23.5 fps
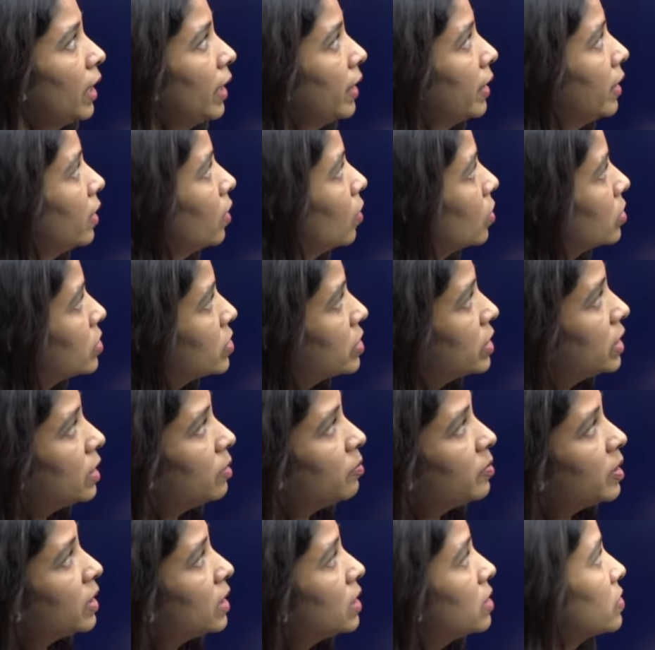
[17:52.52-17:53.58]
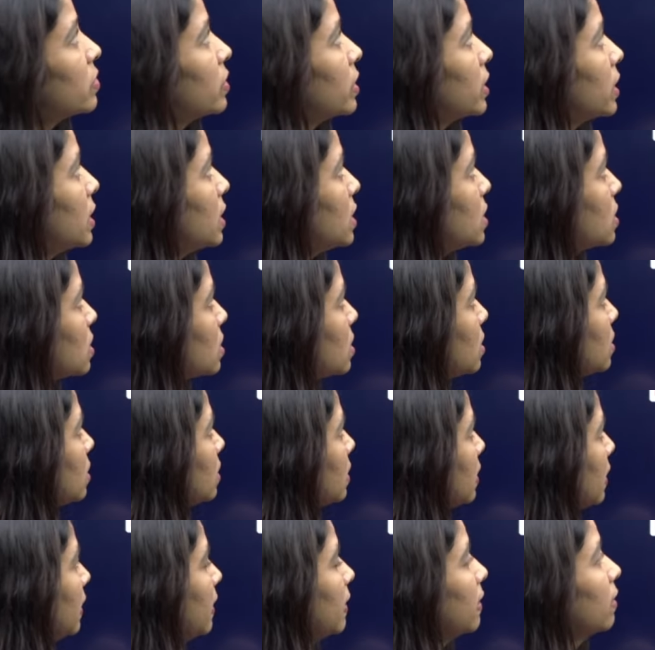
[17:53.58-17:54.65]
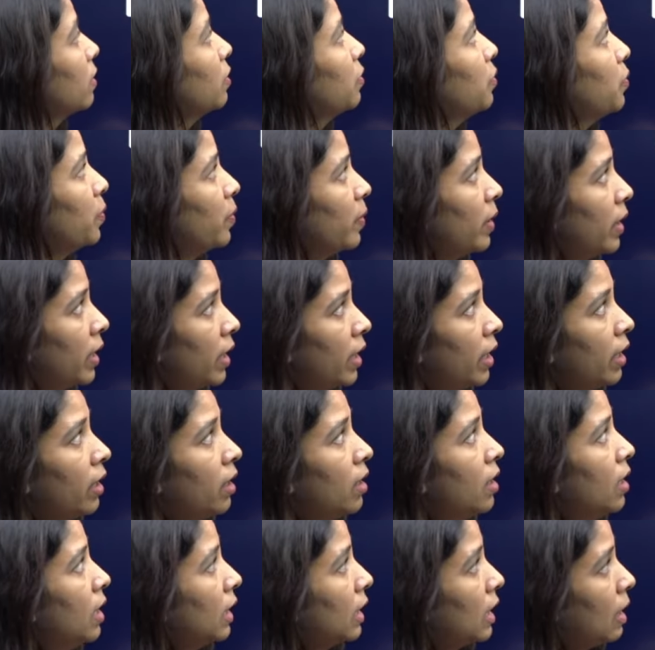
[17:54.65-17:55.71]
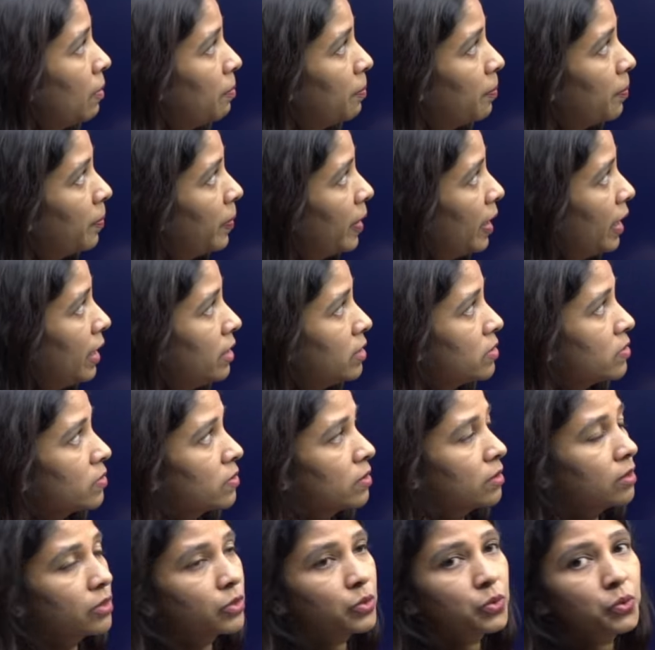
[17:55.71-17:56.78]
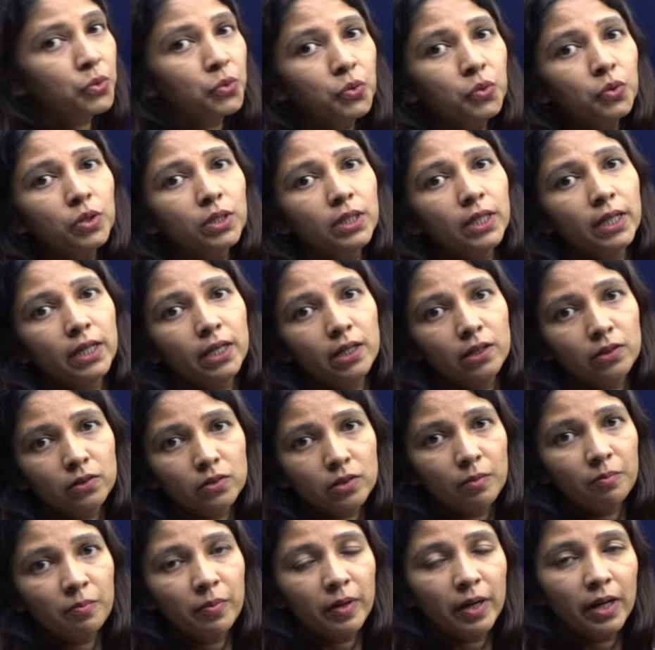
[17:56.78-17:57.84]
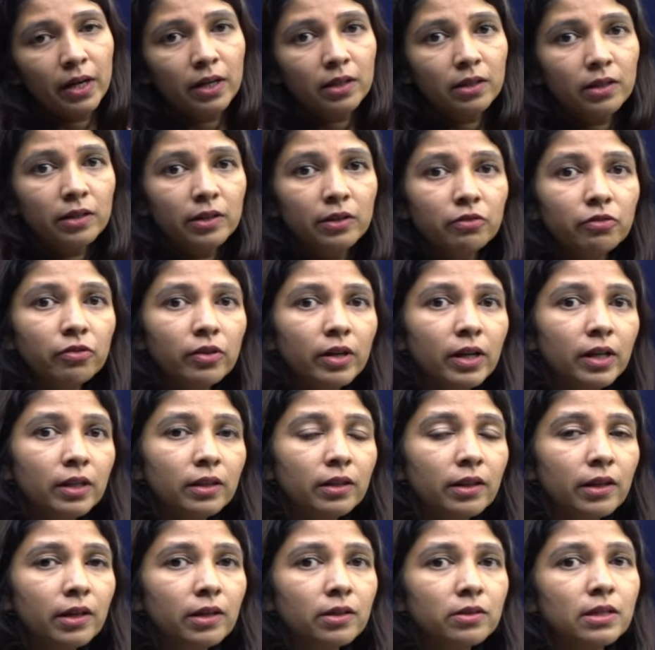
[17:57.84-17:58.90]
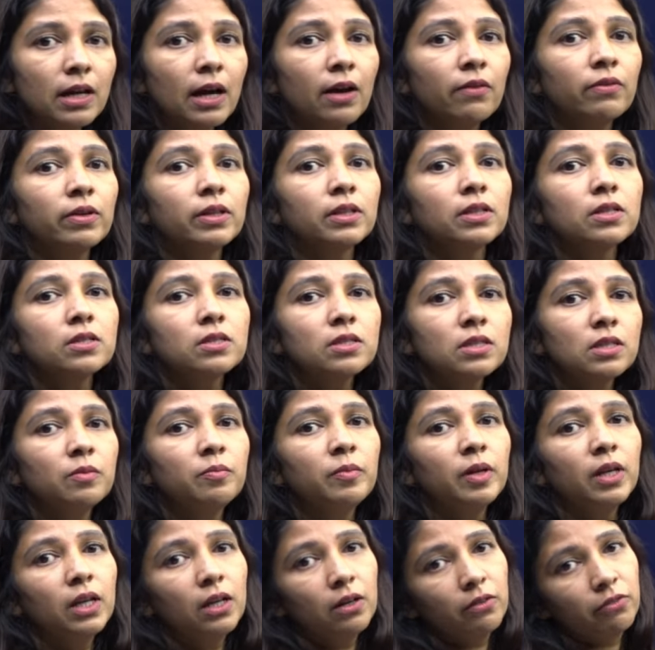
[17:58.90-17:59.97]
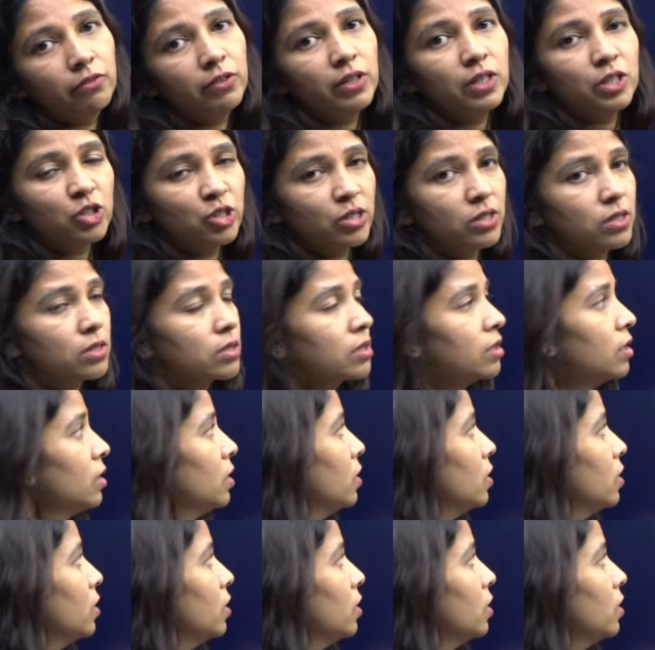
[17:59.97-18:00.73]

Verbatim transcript: Analogy means it is the thing where compares the two things, compare the different things having the similar features.